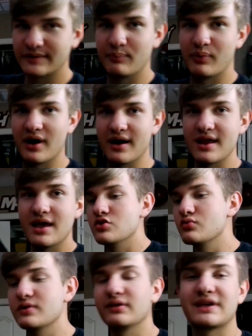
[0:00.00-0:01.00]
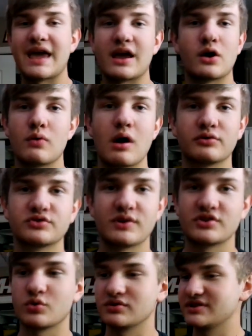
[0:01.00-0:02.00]
but you really can't go wrong with
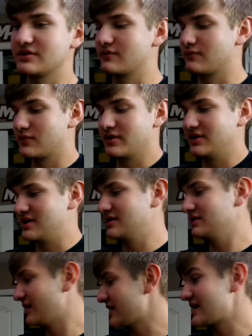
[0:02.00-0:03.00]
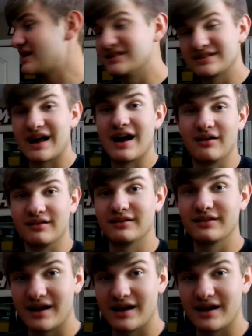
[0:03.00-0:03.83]
sweat shorts, and they're really like in style.